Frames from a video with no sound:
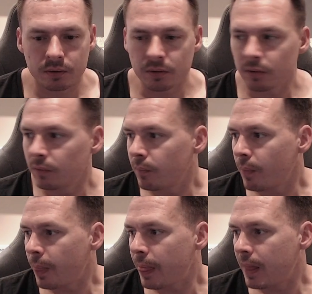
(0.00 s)
it.
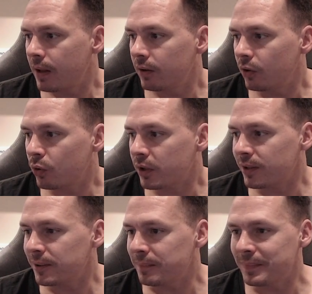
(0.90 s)

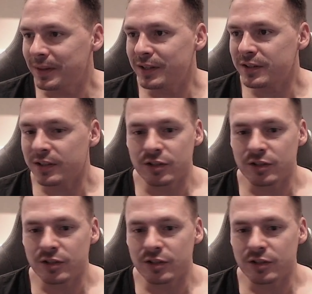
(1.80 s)
Okay, let's get